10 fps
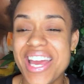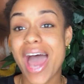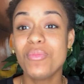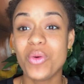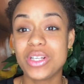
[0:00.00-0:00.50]

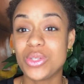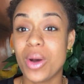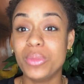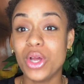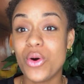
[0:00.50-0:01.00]
I'm going to
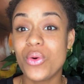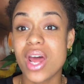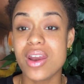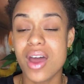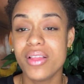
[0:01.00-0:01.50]
upload
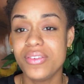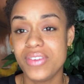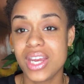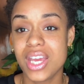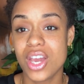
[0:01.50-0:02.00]
another
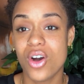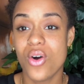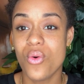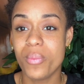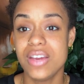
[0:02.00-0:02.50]

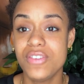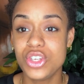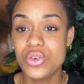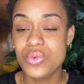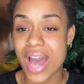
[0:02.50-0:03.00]
video
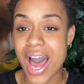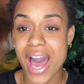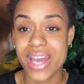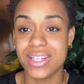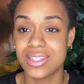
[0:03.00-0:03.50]
giving you
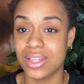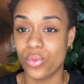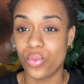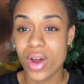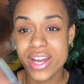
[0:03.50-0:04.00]
guys
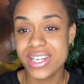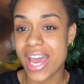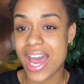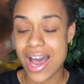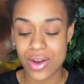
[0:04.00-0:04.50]
the
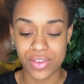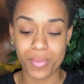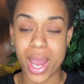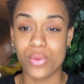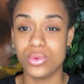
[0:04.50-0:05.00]
rundown of
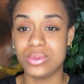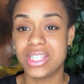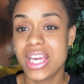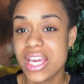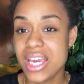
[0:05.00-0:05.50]
my
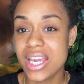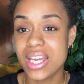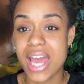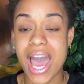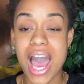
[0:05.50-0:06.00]

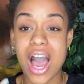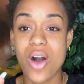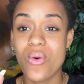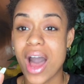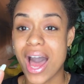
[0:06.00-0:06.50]
routine,
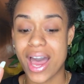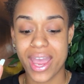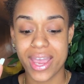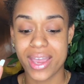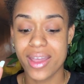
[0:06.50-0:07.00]
how
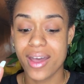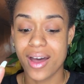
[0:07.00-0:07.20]
I'm